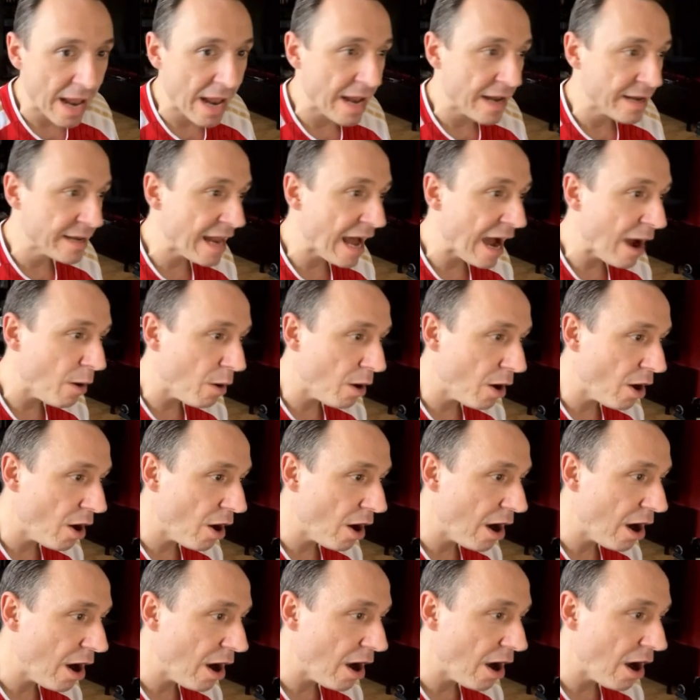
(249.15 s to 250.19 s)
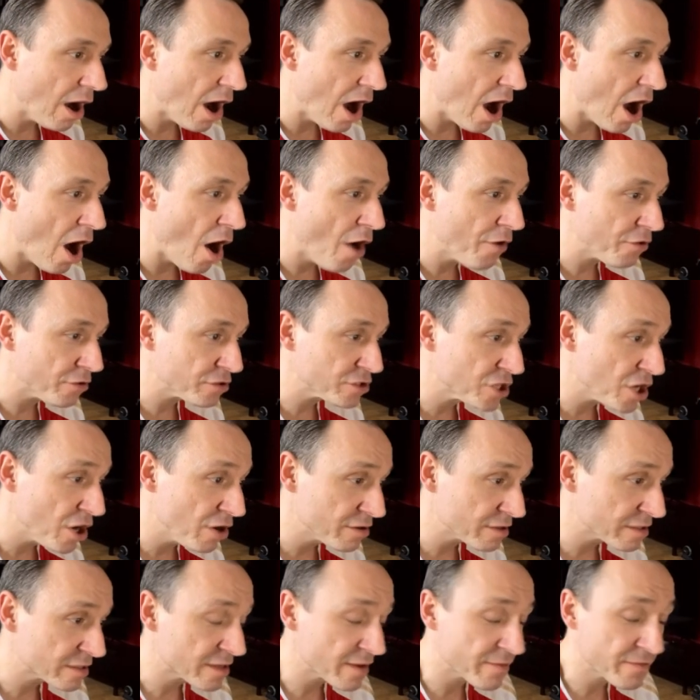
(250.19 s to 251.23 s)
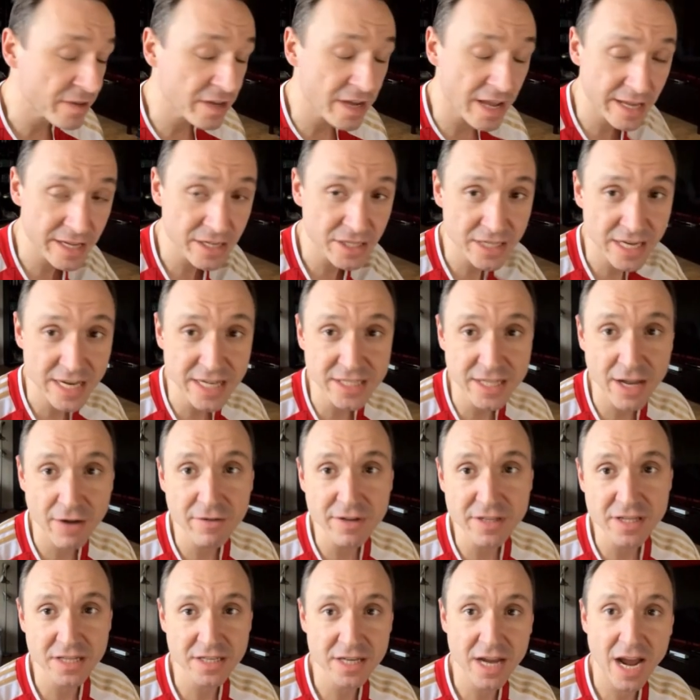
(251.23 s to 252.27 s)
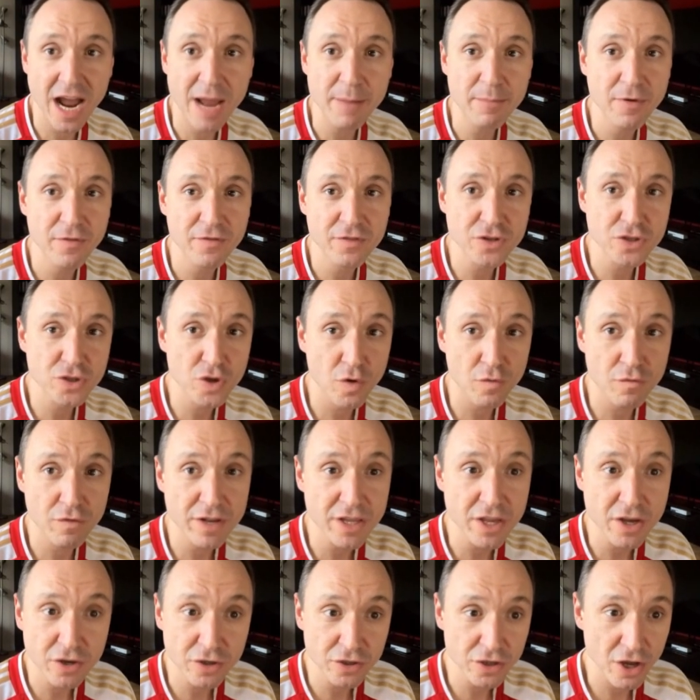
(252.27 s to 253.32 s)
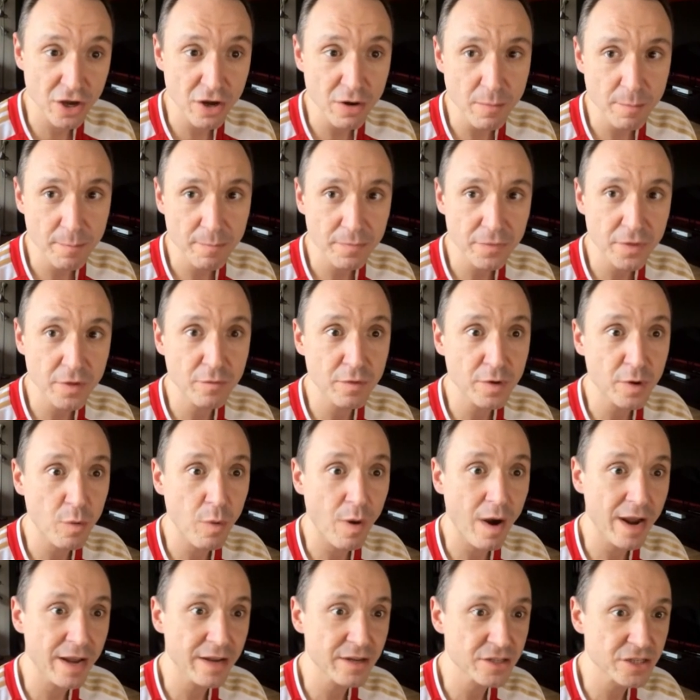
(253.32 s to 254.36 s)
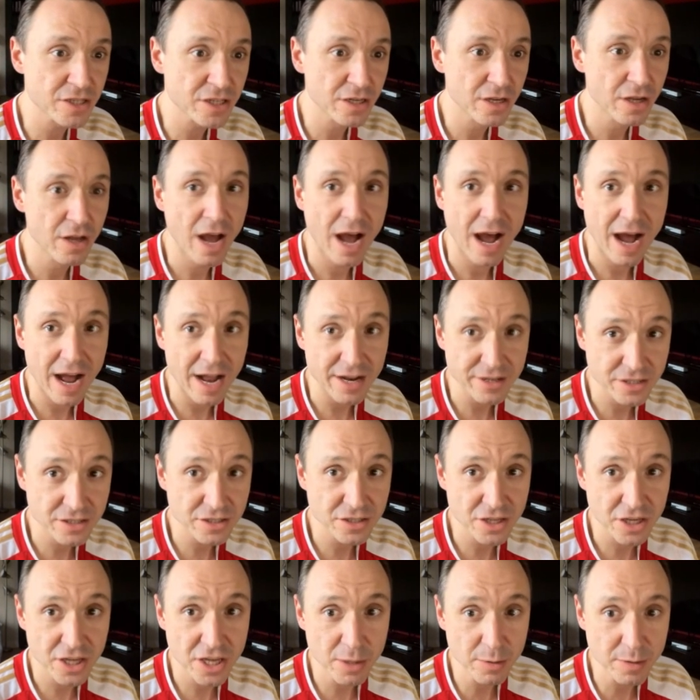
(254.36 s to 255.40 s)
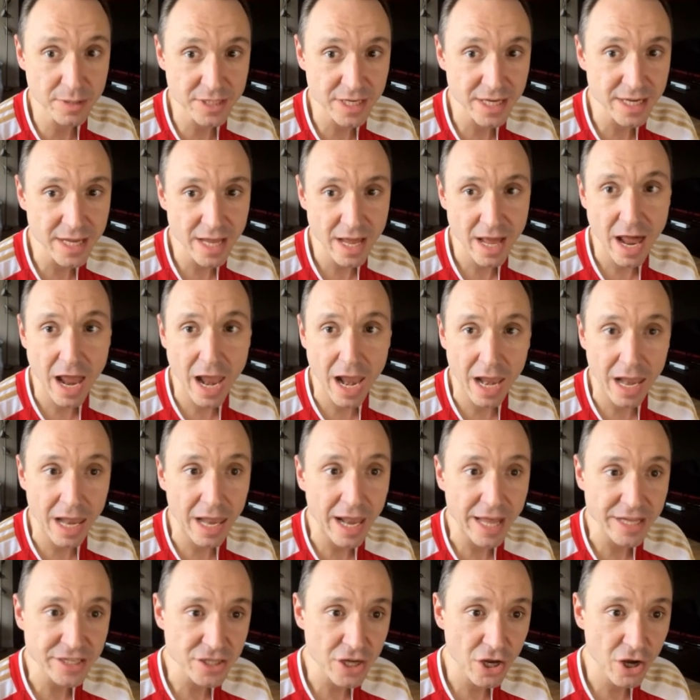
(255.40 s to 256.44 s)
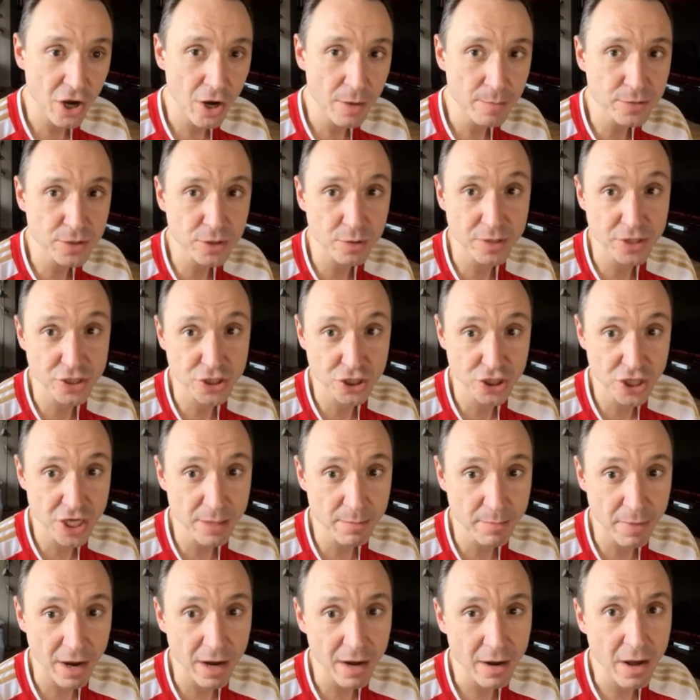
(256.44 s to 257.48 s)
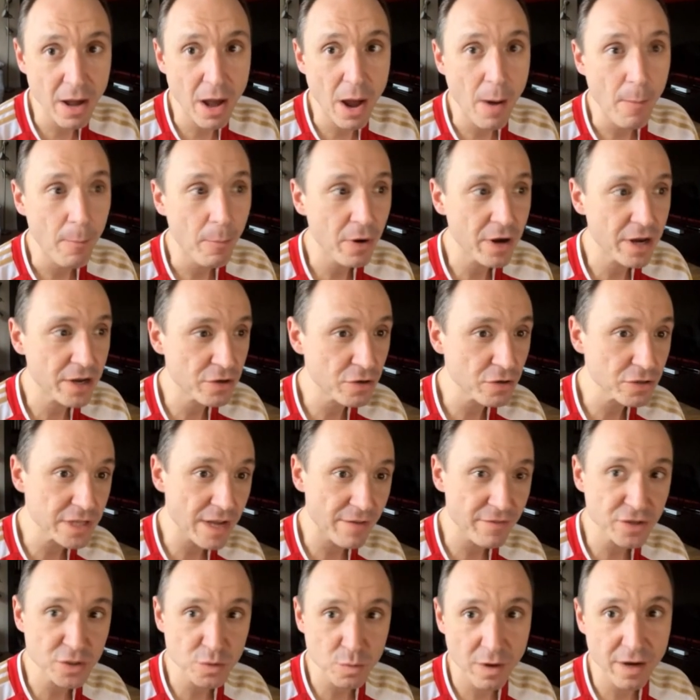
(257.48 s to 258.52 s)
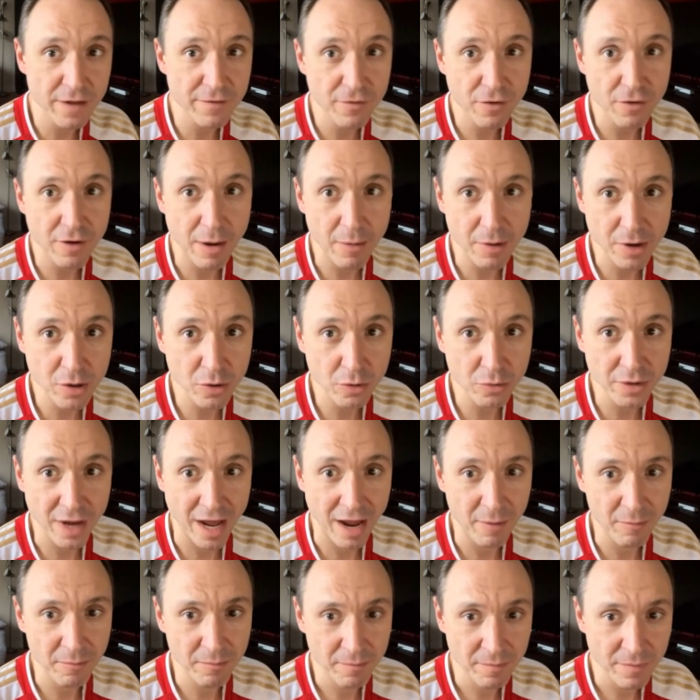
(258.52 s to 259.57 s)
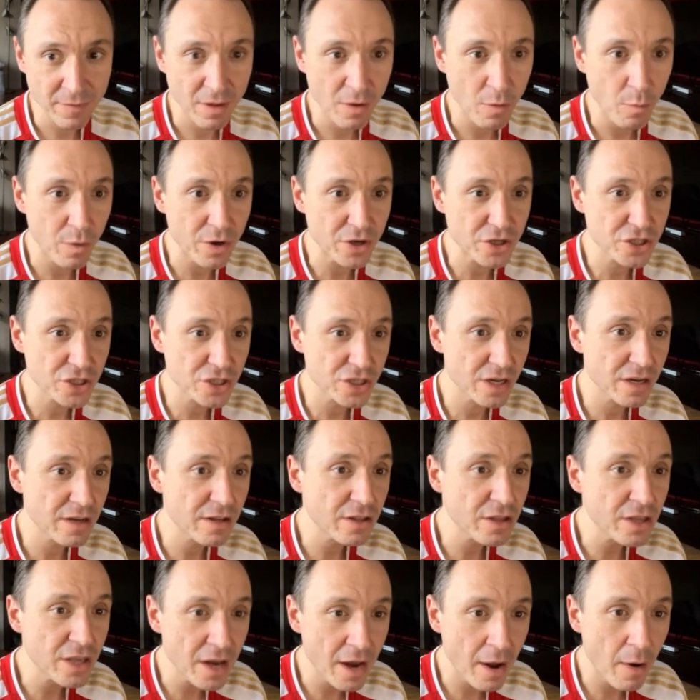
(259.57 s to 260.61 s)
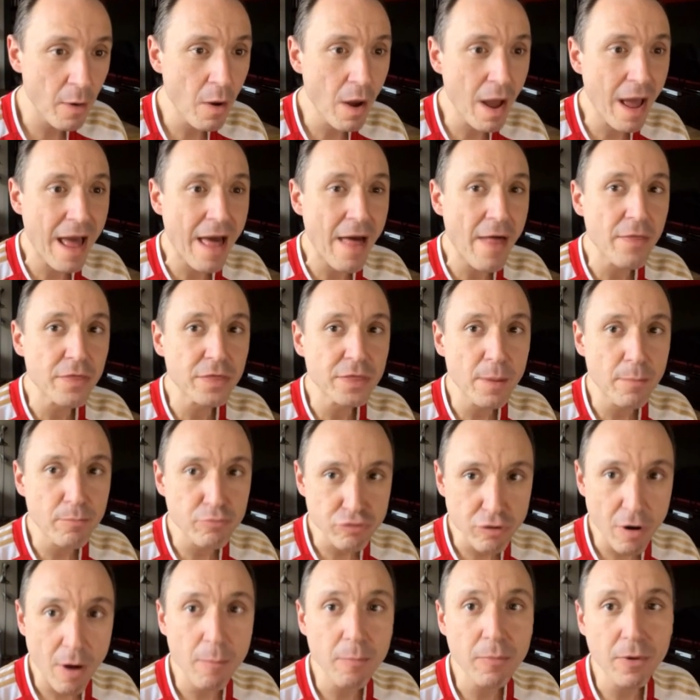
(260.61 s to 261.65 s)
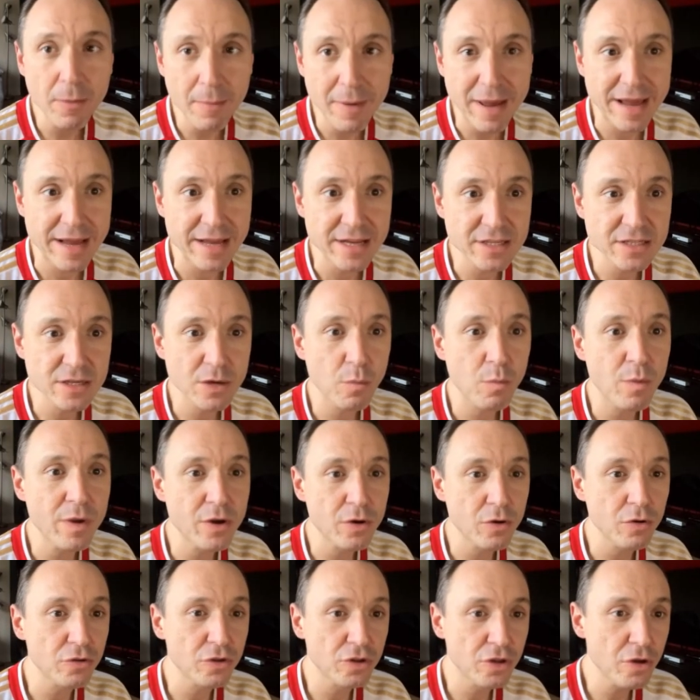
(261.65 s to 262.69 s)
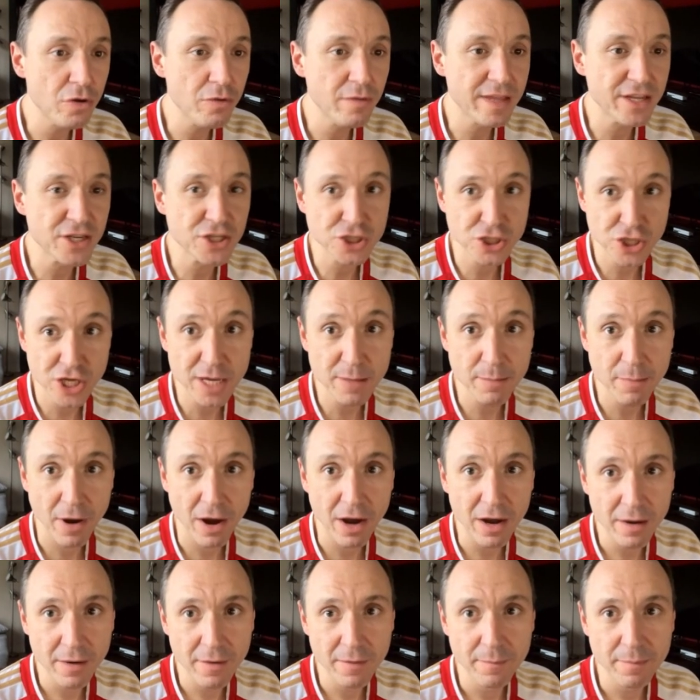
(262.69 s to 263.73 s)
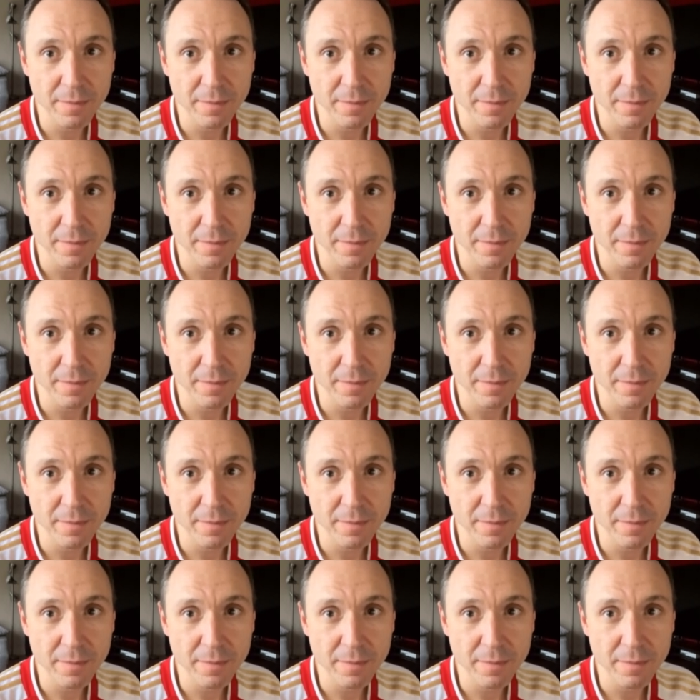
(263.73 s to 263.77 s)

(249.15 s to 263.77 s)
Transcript: Now, an alternative to this is there is a type of discovery you can do that requires Artisan Security, less herbs, so it's cheaper, but it does have a 24-hour cooldown, which, you know, the problem is we could do this cheaper,